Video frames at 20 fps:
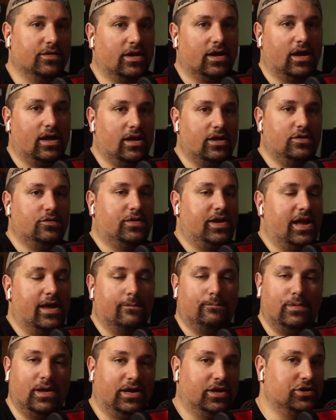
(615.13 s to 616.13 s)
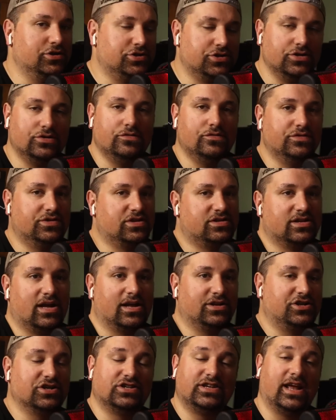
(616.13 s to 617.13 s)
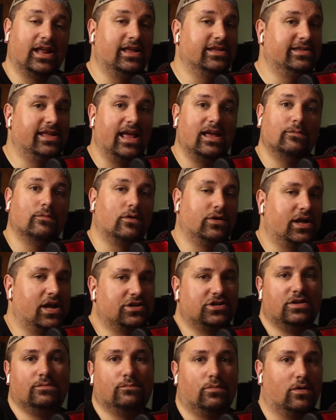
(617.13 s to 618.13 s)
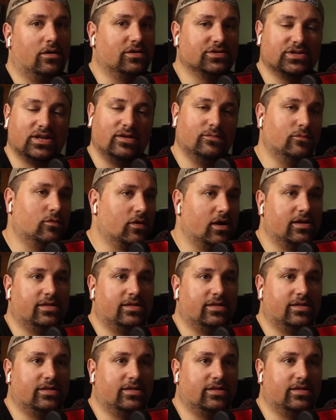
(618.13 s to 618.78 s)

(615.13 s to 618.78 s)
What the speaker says: You can't pick and choose. It's not just Kenneth Gainwell catching balls anymore.